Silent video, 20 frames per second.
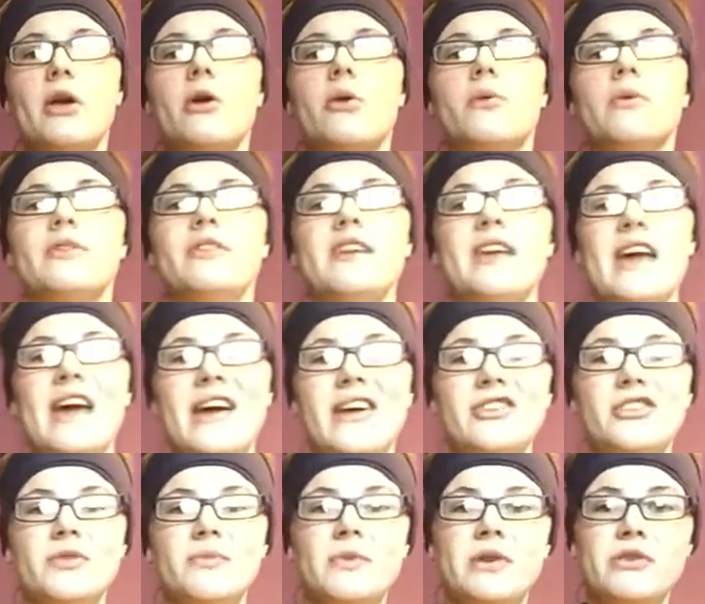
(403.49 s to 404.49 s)
with the
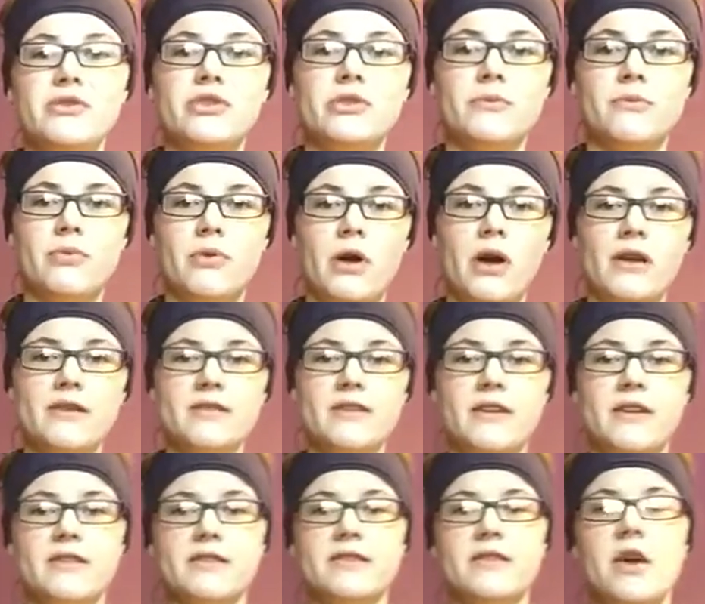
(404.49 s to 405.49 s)
attribution
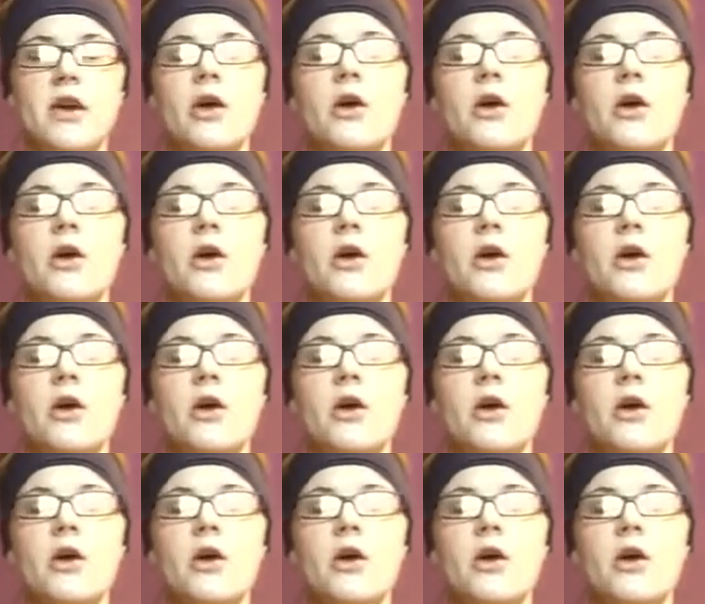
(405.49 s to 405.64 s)
process